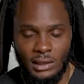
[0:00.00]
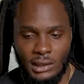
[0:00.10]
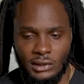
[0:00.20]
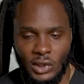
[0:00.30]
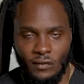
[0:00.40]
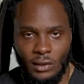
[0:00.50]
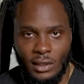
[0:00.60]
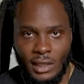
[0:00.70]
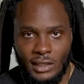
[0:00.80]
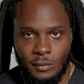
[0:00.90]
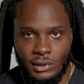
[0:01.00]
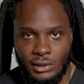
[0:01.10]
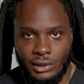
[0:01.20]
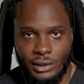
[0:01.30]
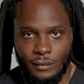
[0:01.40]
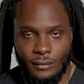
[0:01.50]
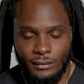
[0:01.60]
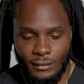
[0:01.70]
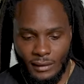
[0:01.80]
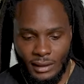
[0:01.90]
So if you look at this position,
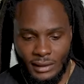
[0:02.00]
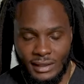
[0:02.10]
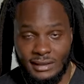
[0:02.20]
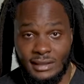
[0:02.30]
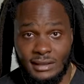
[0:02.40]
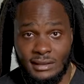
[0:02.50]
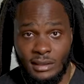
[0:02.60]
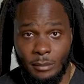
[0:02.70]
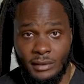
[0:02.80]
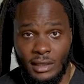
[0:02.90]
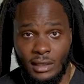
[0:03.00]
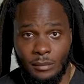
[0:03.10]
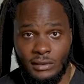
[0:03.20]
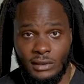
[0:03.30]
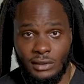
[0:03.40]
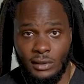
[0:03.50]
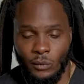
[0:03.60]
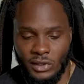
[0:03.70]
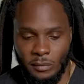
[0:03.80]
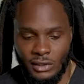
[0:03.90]
this is a sympathetic position,
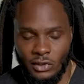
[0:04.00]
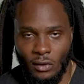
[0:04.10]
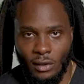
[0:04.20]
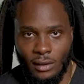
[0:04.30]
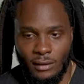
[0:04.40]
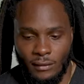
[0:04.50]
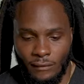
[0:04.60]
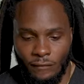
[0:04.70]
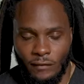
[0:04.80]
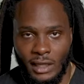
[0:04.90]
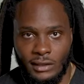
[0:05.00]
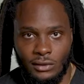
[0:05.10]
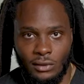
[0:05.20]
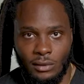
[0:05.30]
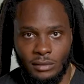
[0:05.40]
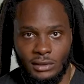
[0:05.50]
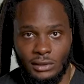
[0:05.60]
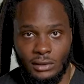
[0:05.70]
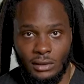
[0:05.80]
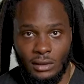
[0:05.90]
which means you are in a flexor
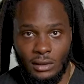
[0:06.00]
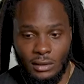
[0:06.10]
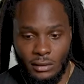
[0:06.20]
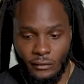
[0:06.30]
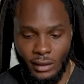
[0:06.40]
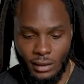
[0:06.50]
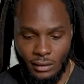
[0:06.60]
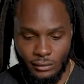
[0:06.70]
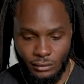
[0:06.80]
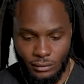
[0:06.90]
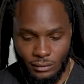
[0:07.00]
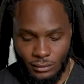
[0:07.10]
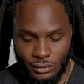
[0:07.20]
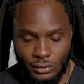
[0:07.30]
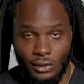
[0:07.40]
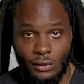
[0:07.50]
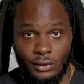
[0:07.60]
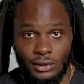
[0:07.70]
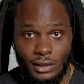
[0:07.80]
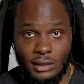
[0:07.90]
position, right?
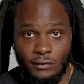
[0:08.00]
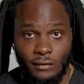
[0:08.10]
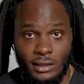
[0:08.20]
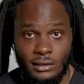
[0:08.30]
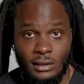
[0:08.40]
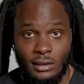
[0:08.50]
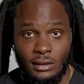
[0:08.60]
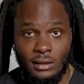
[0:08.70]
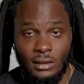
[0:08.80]
Shoulders, chest flexed in,